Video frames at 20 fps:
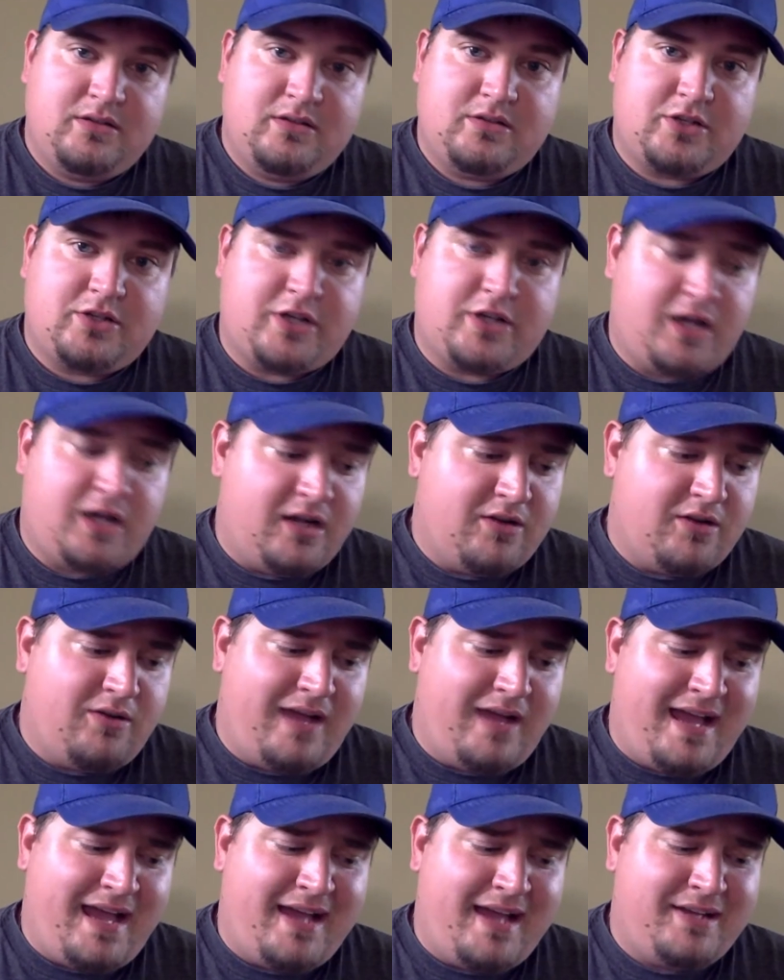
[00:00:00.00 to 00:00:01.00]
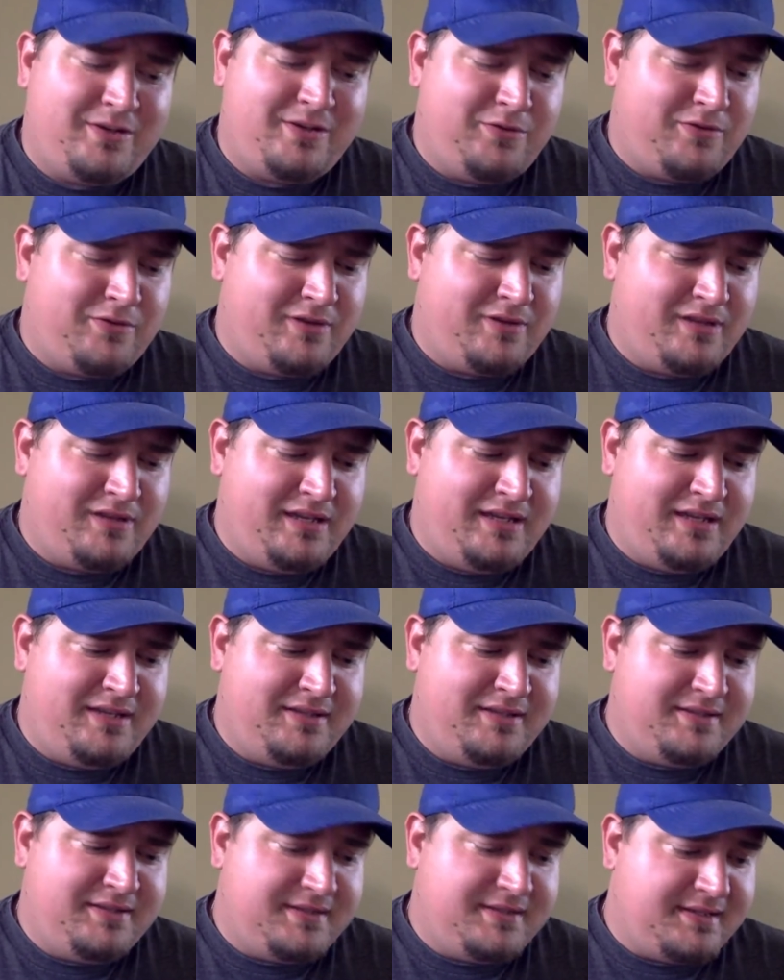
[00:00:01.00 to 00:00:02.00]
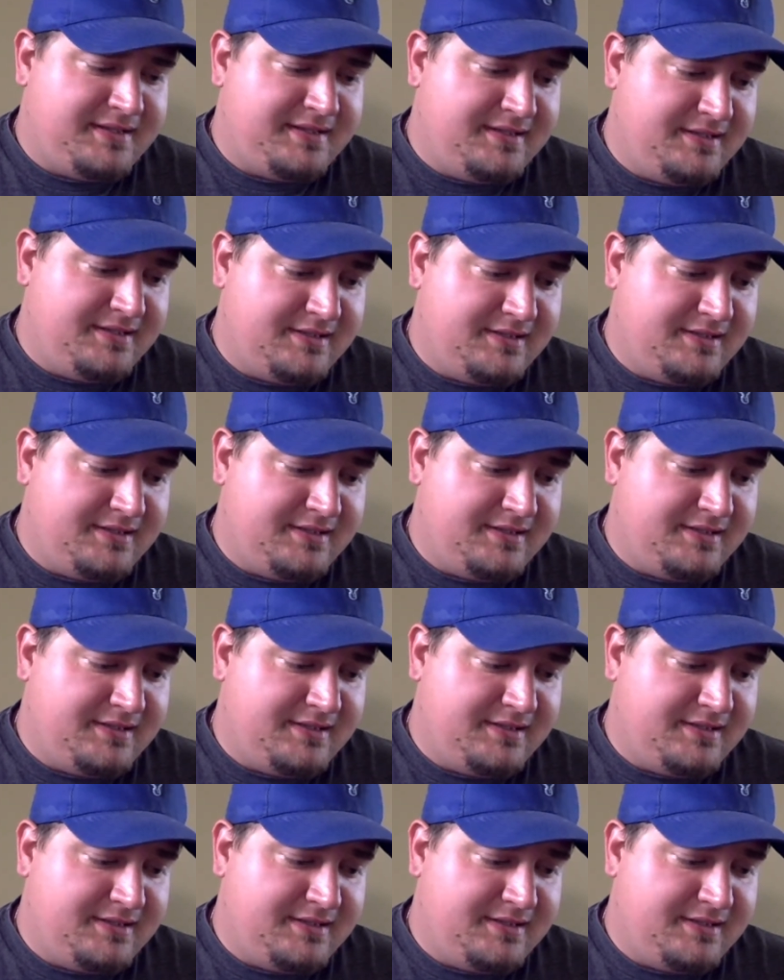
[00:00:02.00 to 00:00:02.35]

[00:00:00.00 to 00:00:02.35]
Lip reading: Chicago at New Orleans.